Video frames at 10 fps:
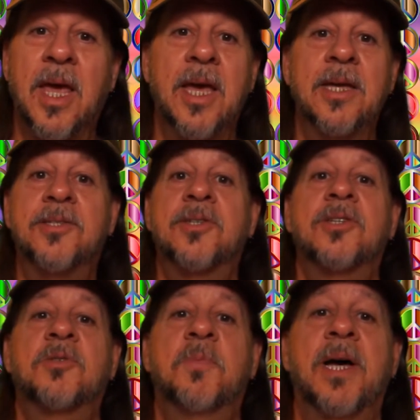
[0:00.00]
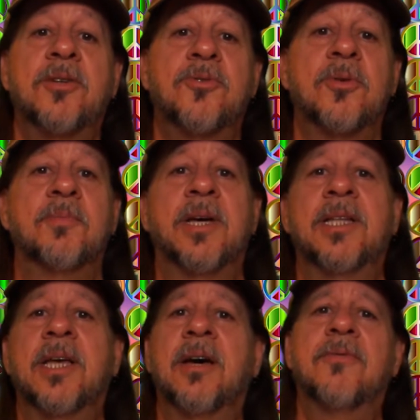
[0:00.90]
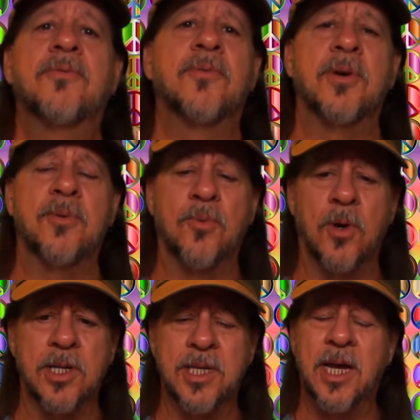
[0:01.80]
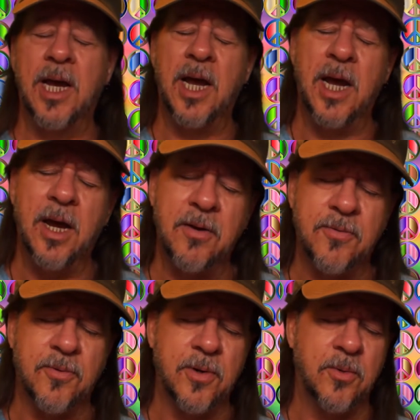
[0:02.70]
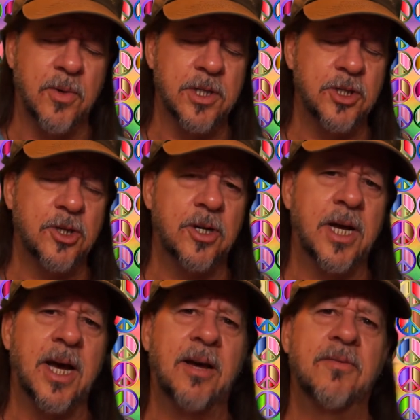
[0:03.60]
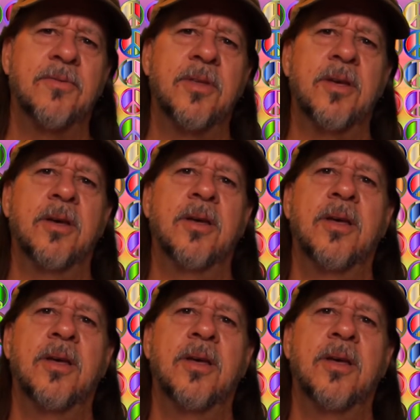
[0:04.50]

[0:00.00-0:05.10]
It's a spectrum, and everyone everyone should have the